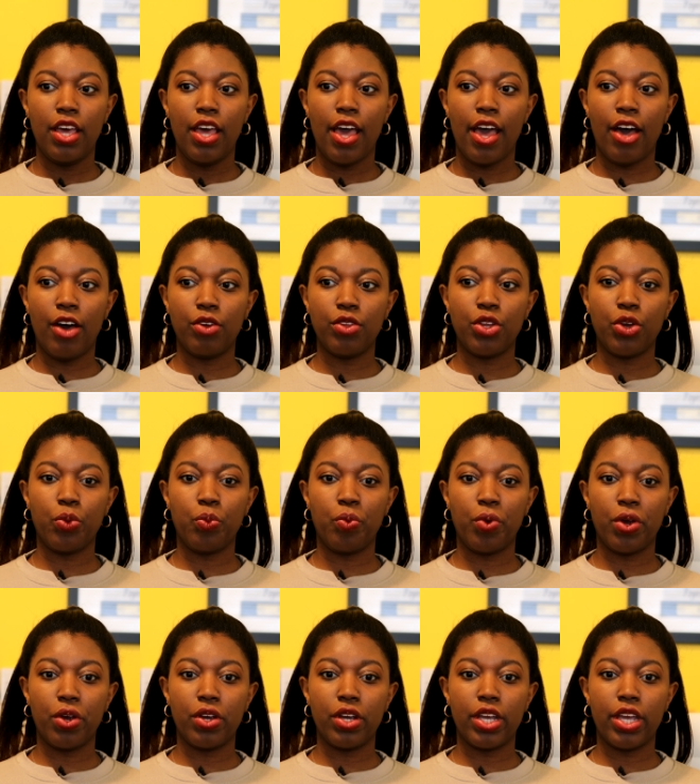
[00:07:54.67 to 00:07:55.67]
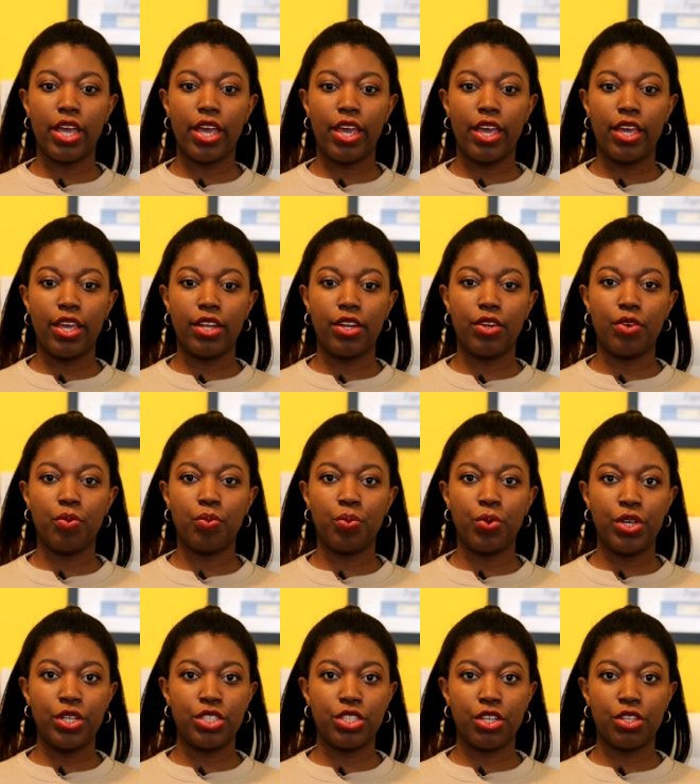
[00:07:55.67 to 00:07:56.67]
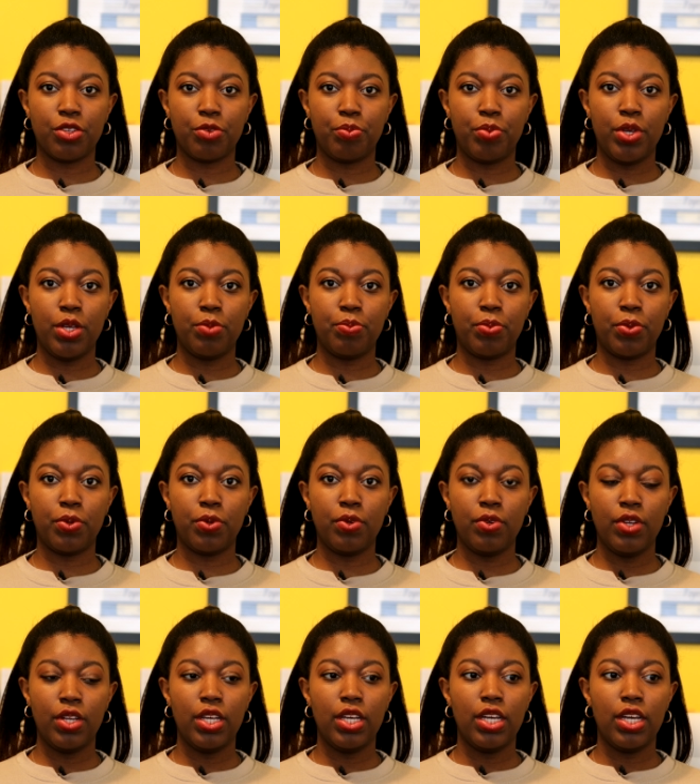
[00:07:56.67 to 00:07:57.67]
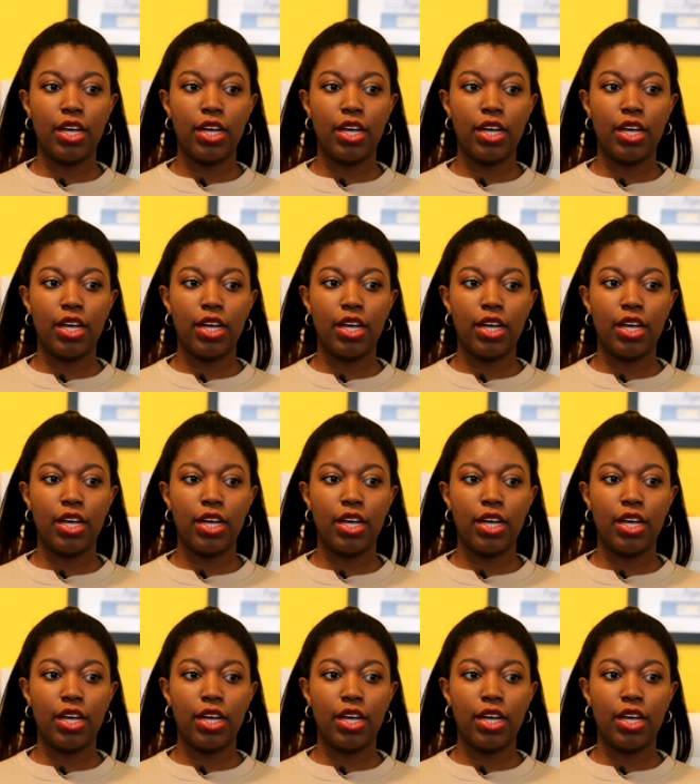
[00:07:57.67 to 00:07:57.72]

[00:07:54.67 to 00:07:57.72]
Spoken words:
how their work can reach other people.